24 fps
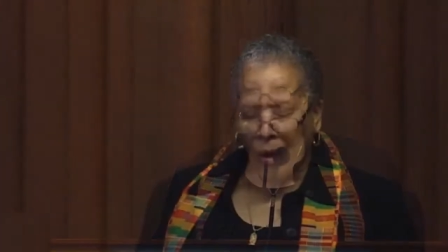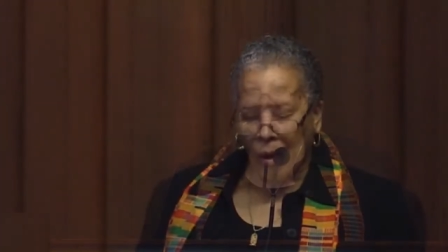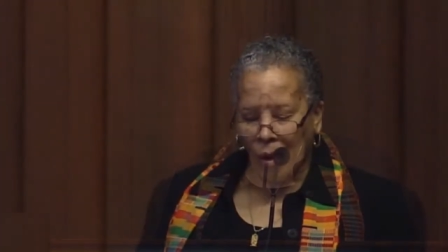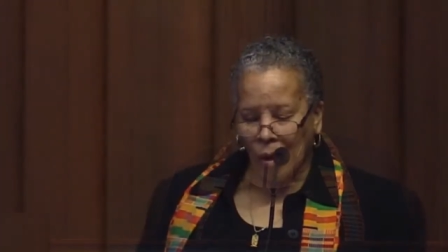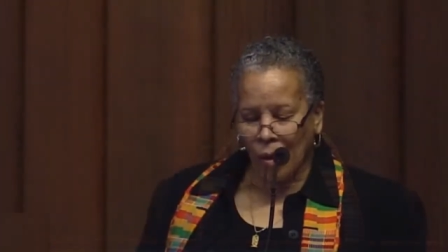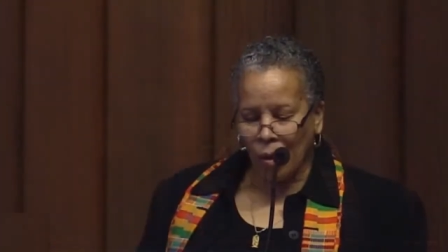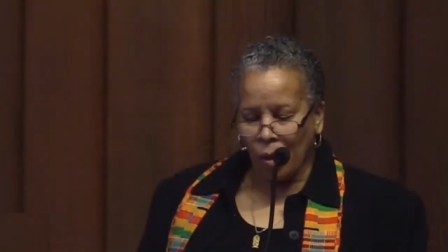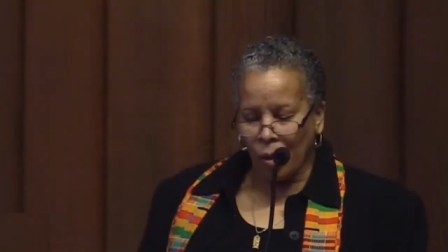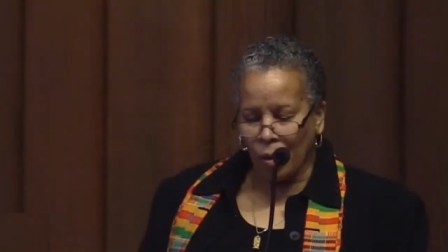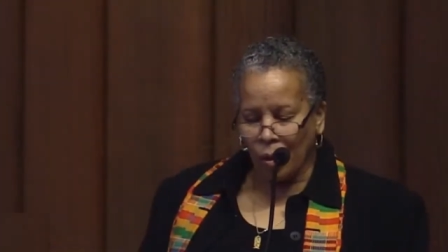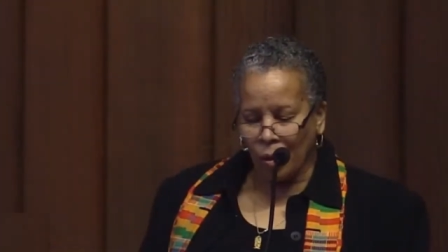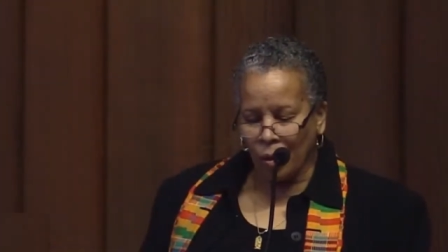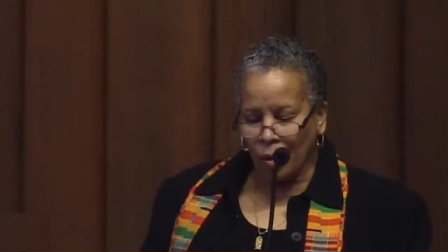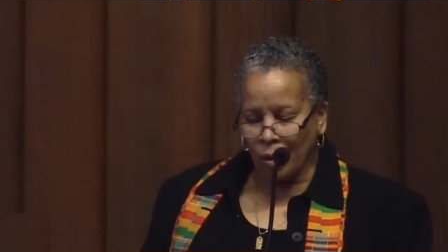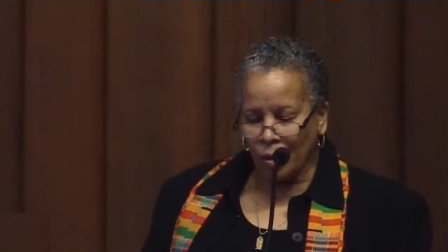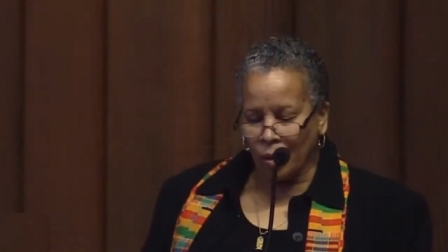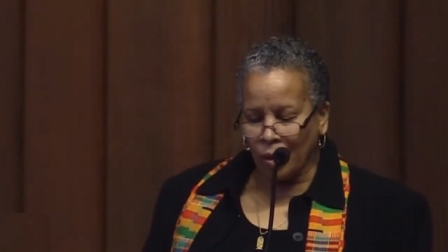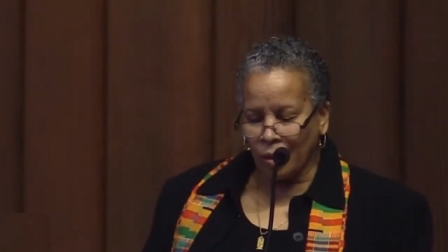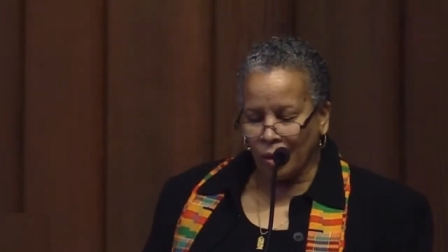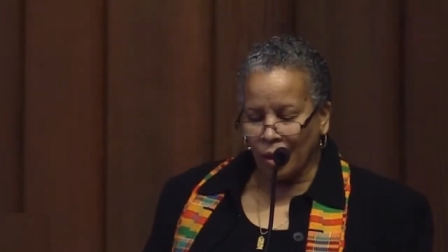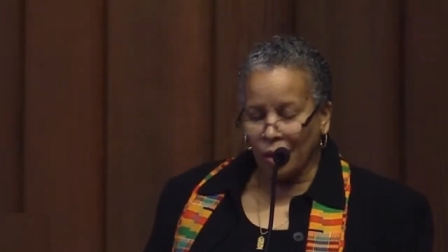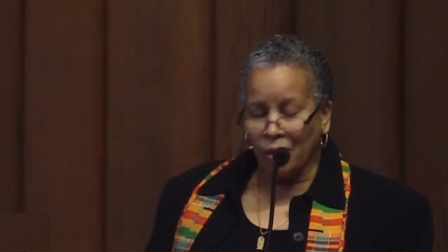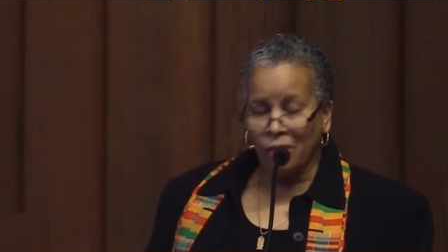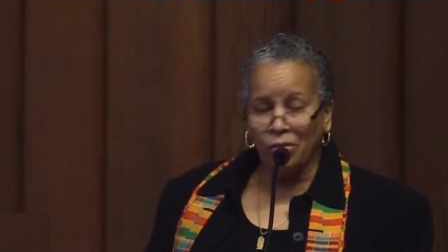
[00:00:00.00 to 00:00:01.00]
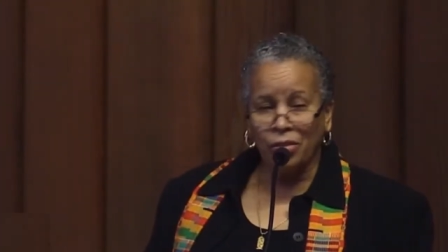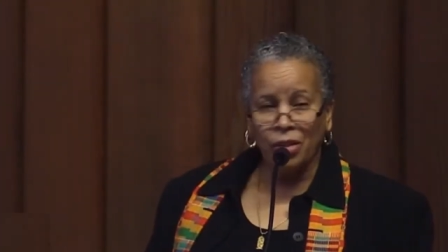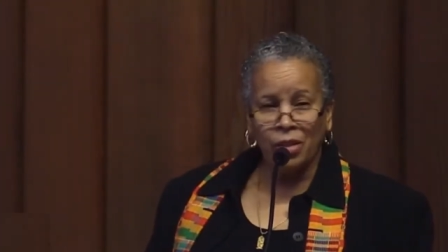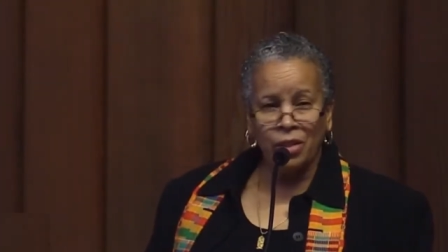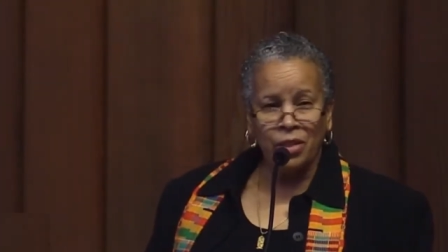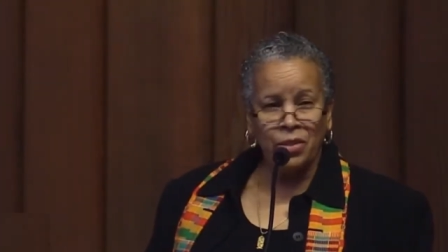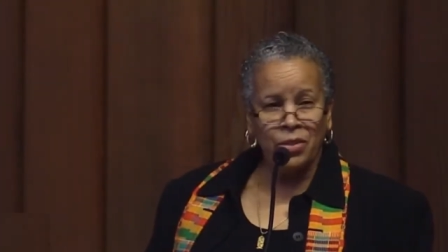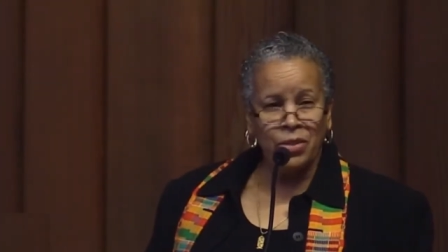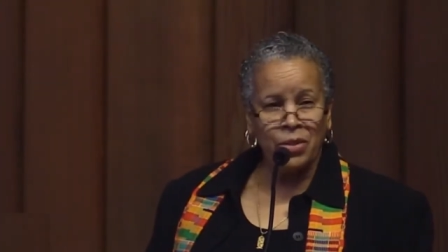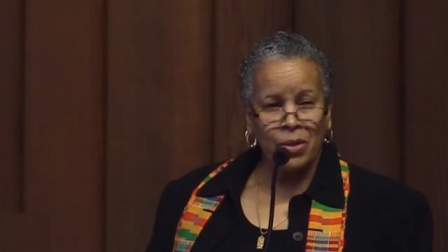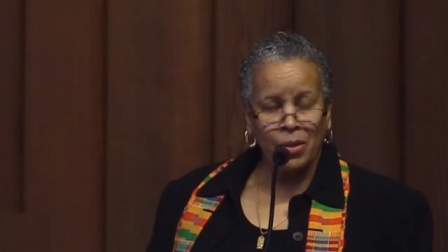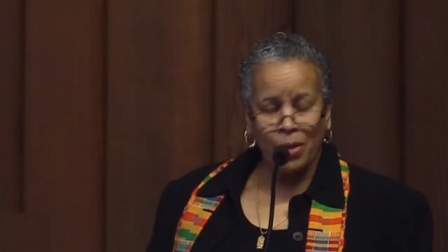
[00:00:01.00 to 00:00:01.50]
All of
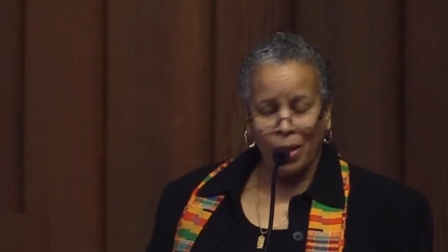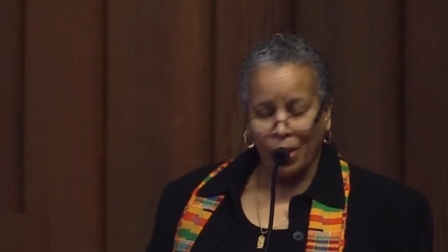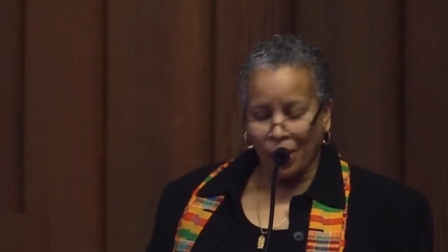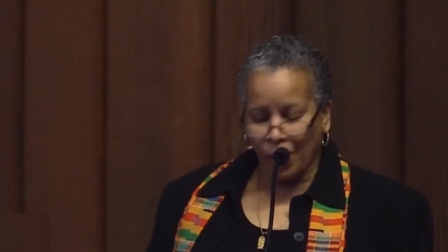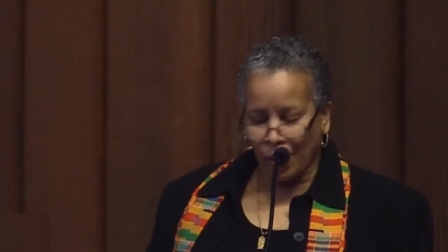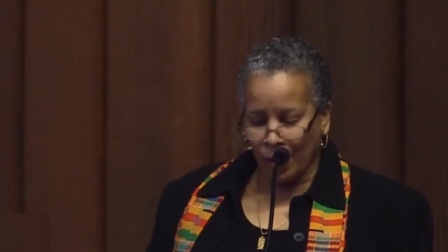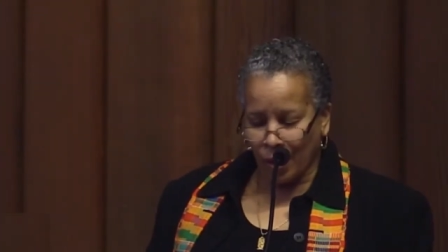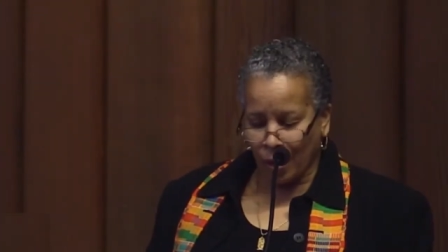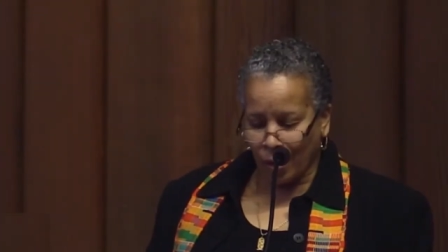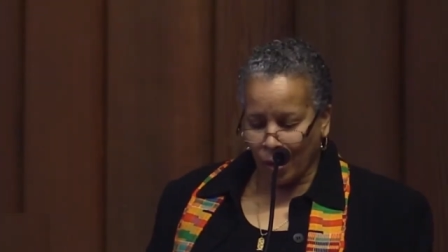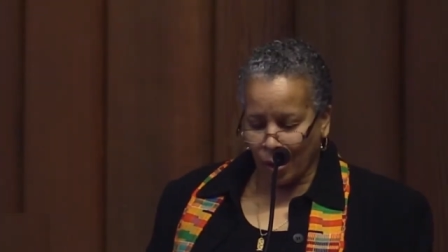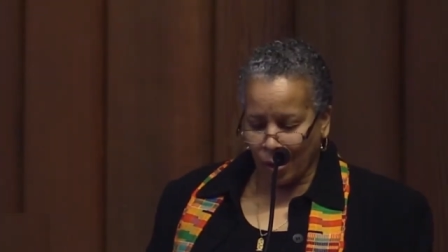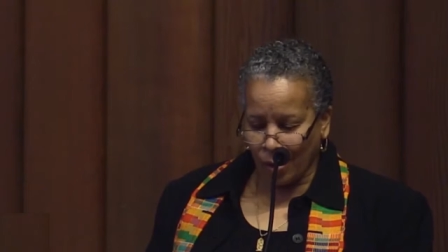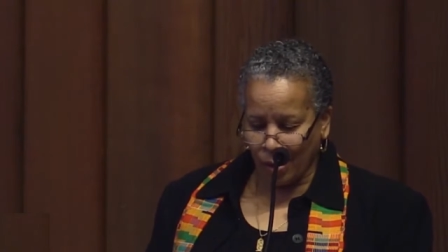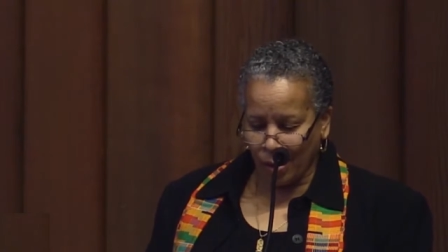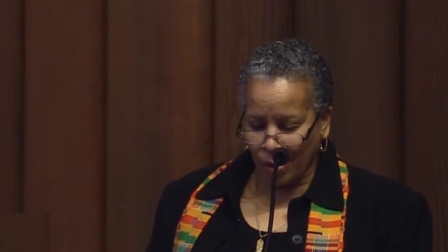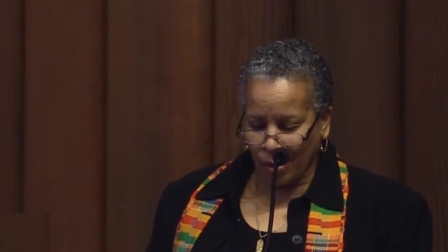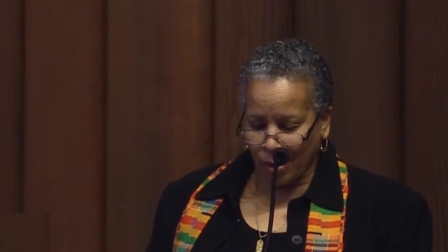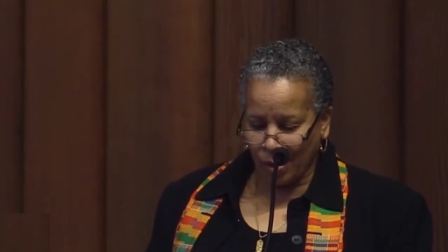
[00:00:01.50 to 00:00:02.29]
us are.